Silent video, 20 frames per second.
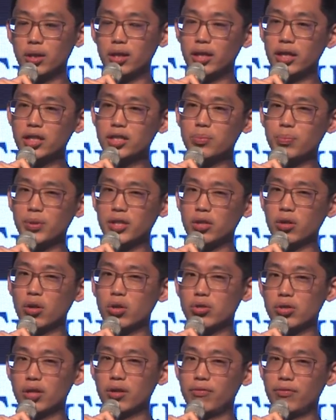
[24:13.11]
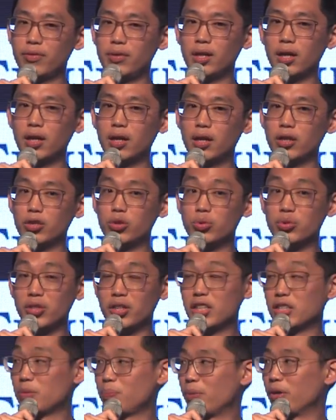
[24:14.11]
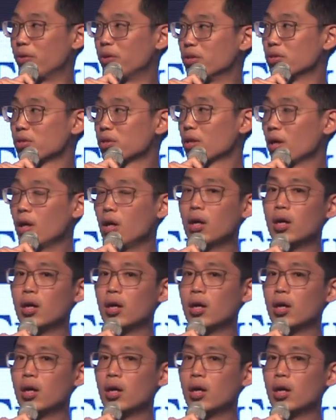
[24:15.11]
is because of user experience.